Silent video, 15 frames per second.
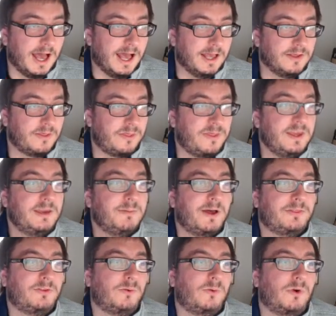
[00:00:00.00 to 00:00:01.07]
Think about
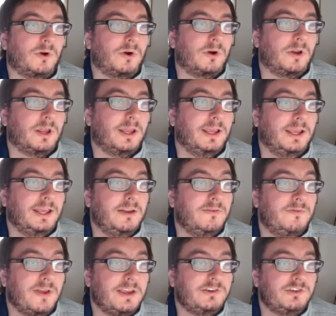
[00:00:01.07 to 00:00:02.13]
the word
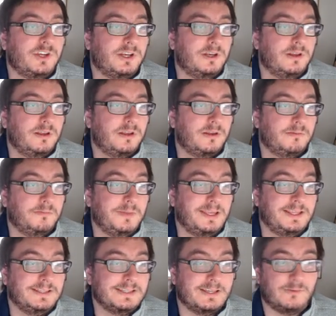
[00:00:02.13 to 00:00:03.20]
innovation
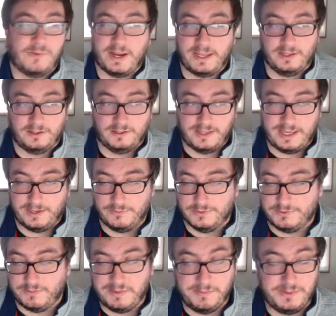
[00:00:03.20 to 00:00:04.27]
means in regular language.
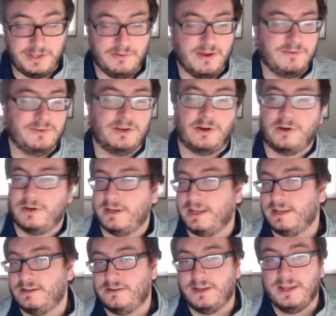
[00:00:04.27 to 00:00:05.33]
Maybe you haven't heard
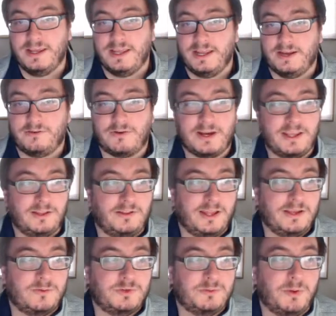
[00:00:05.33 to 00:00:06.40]
it in regular
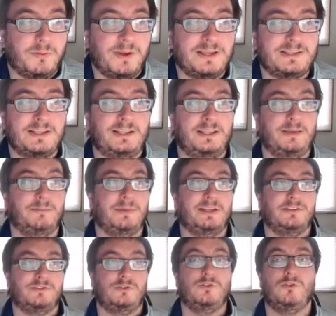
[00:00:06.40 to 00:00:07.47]
language, but basically it
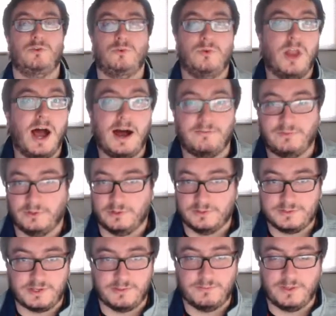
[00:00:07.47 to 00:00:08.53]
means new, novel,
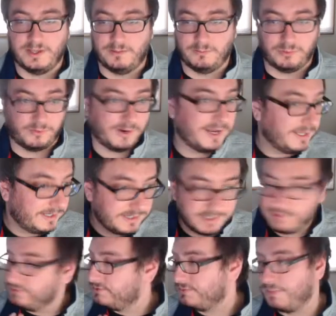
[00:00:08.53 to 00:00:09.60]
something brand
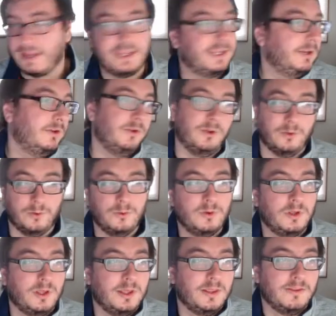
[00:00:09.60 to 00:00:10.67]
spanking new
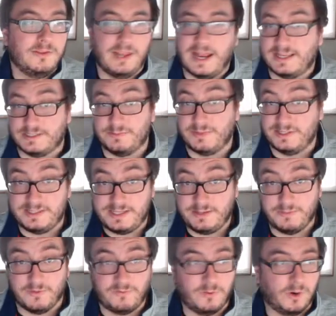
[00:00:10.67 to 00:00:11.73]
that hasn't been seen
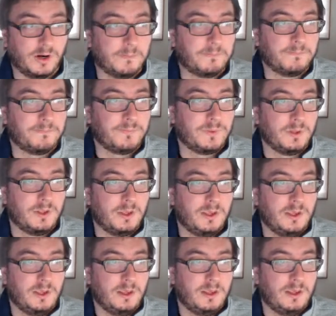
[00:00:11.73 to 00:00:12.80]
before.
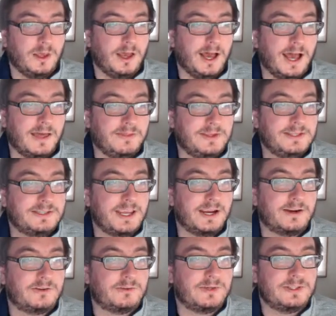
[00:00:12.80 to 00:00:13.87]
These
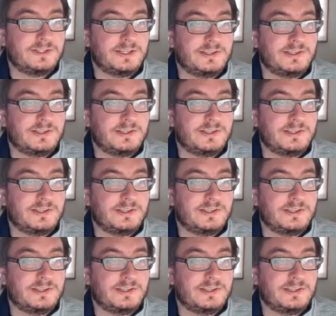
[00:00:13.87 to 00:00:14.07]
characteristics